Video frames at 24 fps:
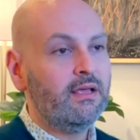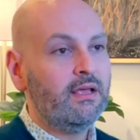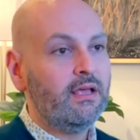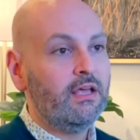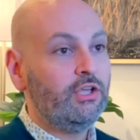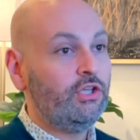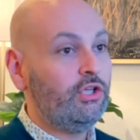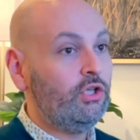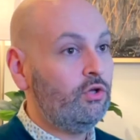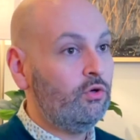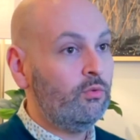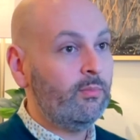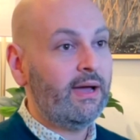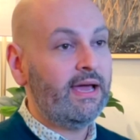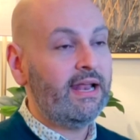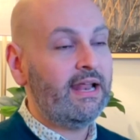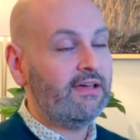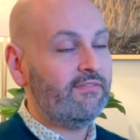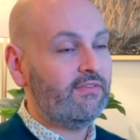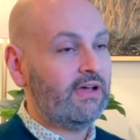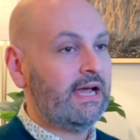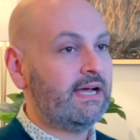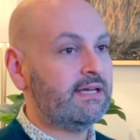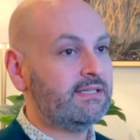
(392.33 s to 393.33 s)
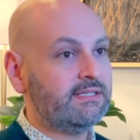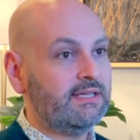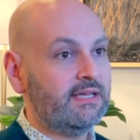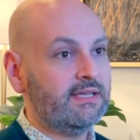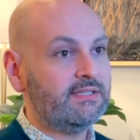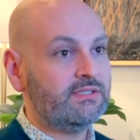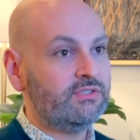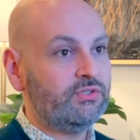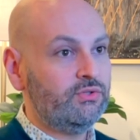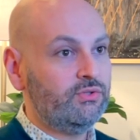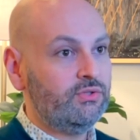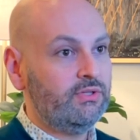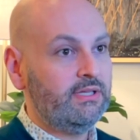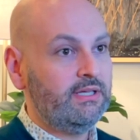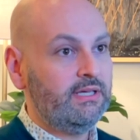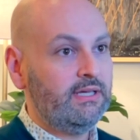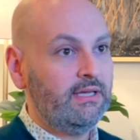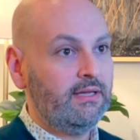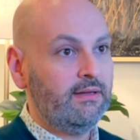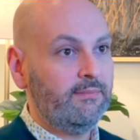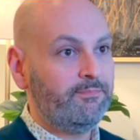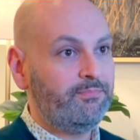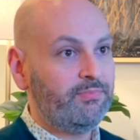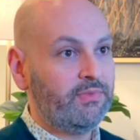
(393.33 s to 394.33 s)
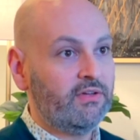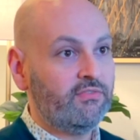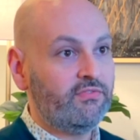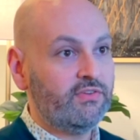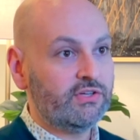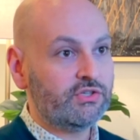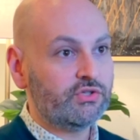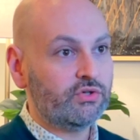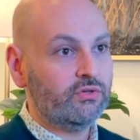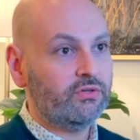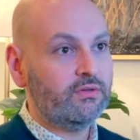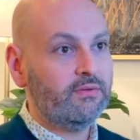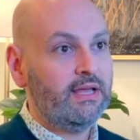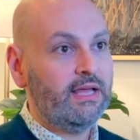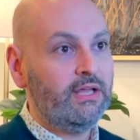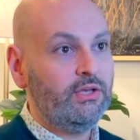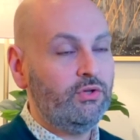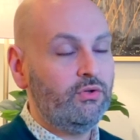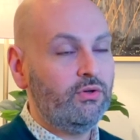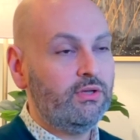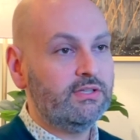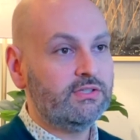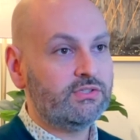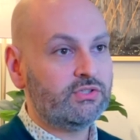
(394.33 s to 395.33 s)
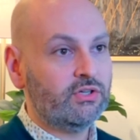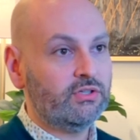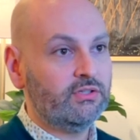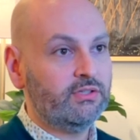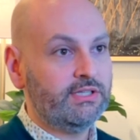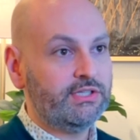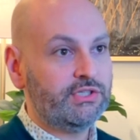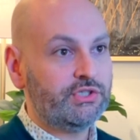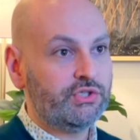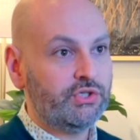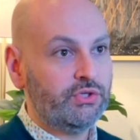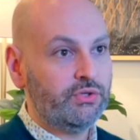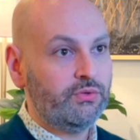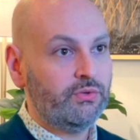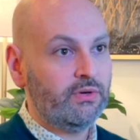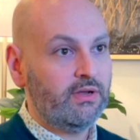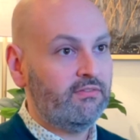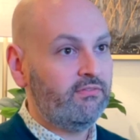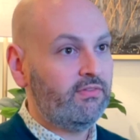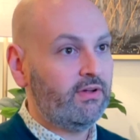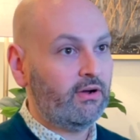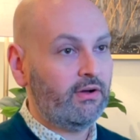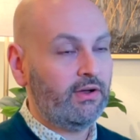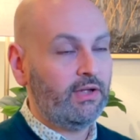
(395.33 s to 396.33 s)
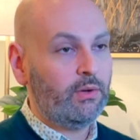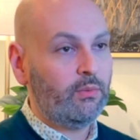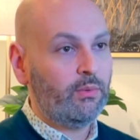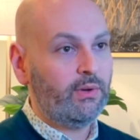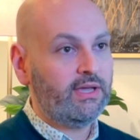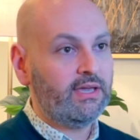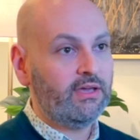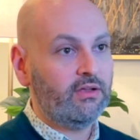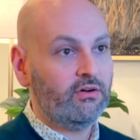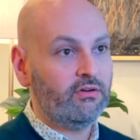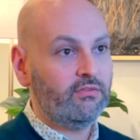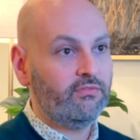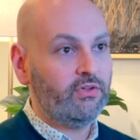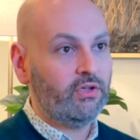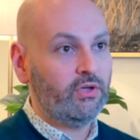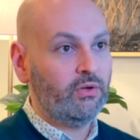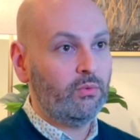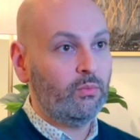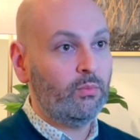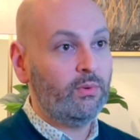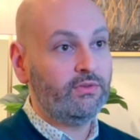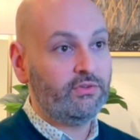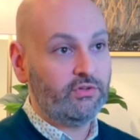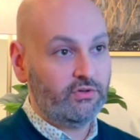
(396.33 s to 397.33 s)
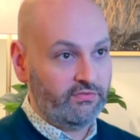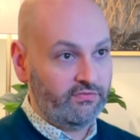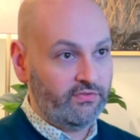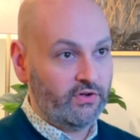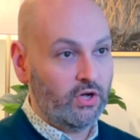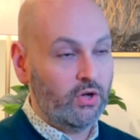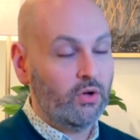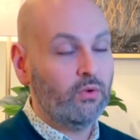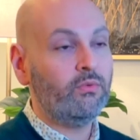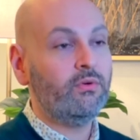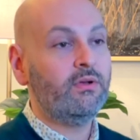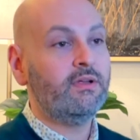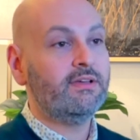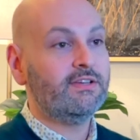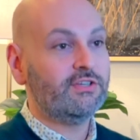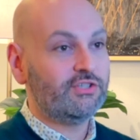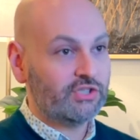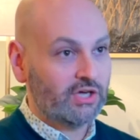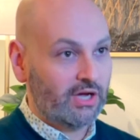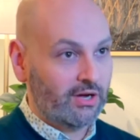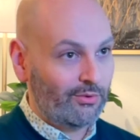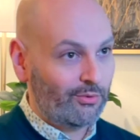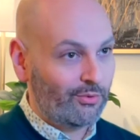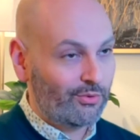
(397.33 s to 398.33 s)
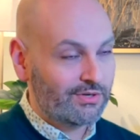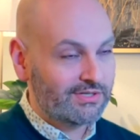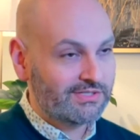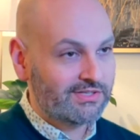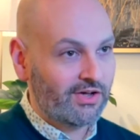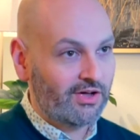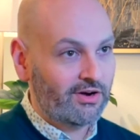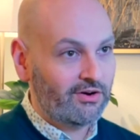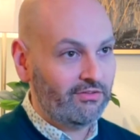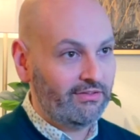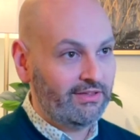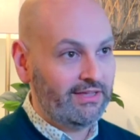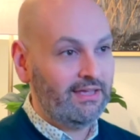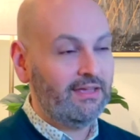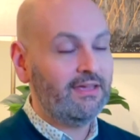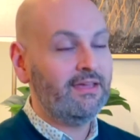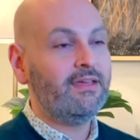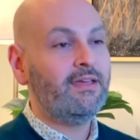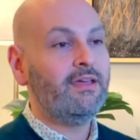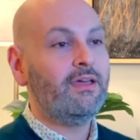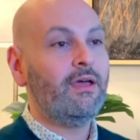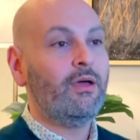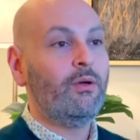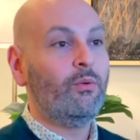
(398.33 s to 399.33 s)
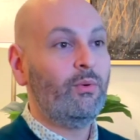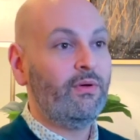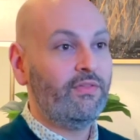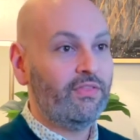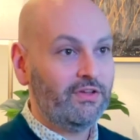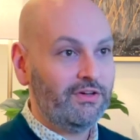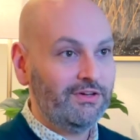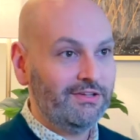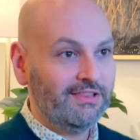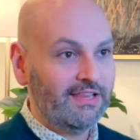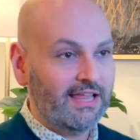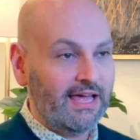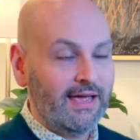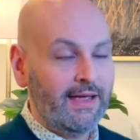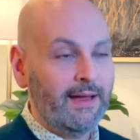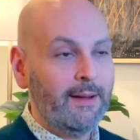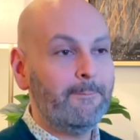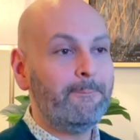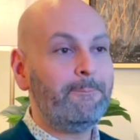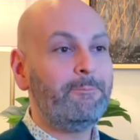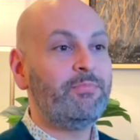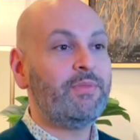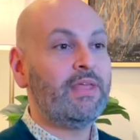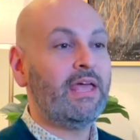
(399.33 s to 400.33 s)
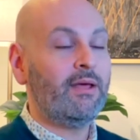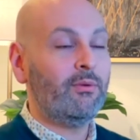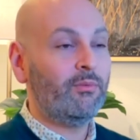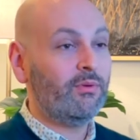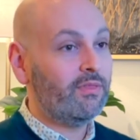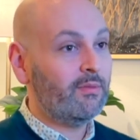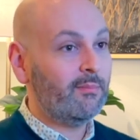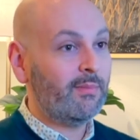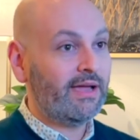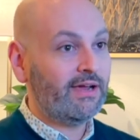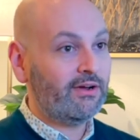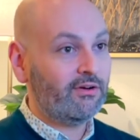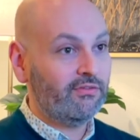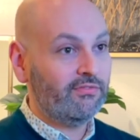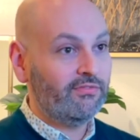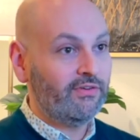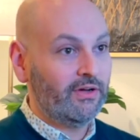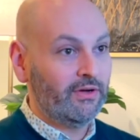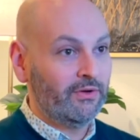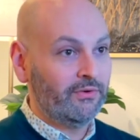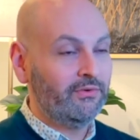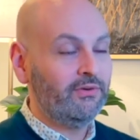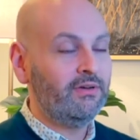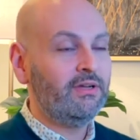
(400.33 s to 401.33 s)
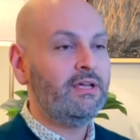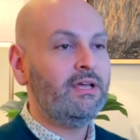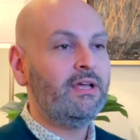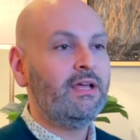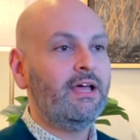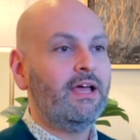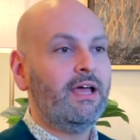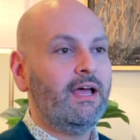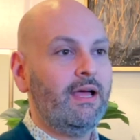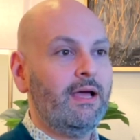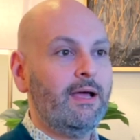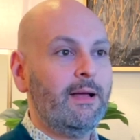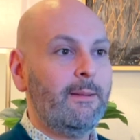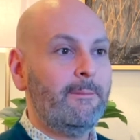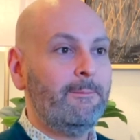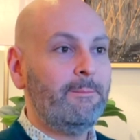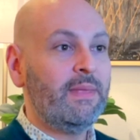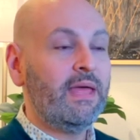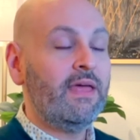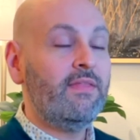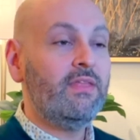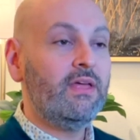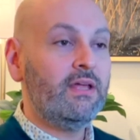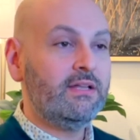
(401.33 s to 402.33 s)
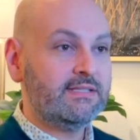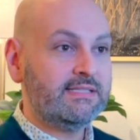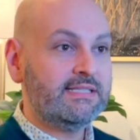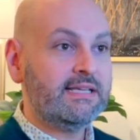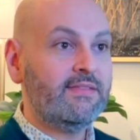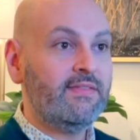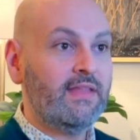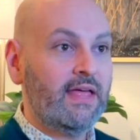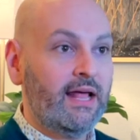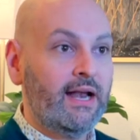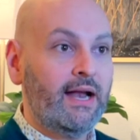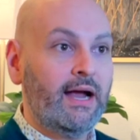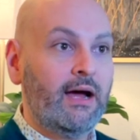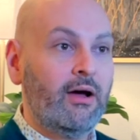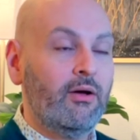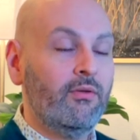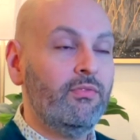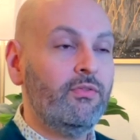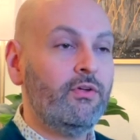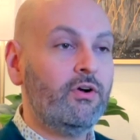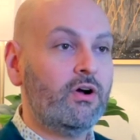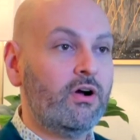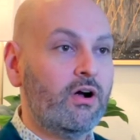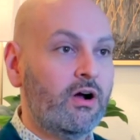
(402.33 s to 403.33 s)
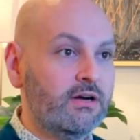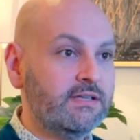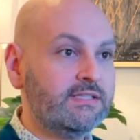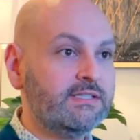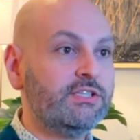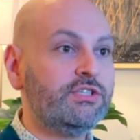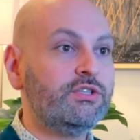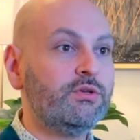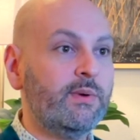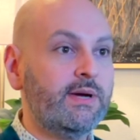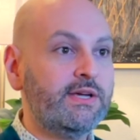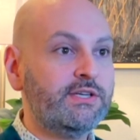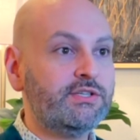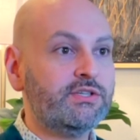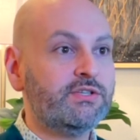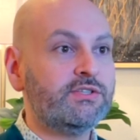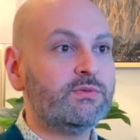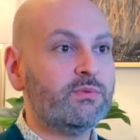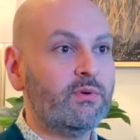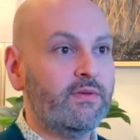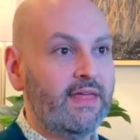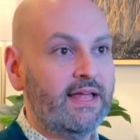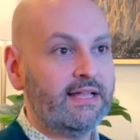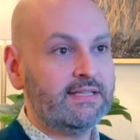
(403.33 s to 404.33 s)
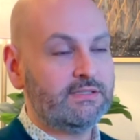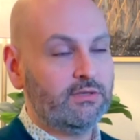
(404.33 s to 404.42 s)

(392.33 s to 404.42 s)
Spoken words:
You might have access to the official and you can certainly shoot a very quick interview with your phone, shot horizontally, with a good light and with a microphone, and then send that out. There are situations where that's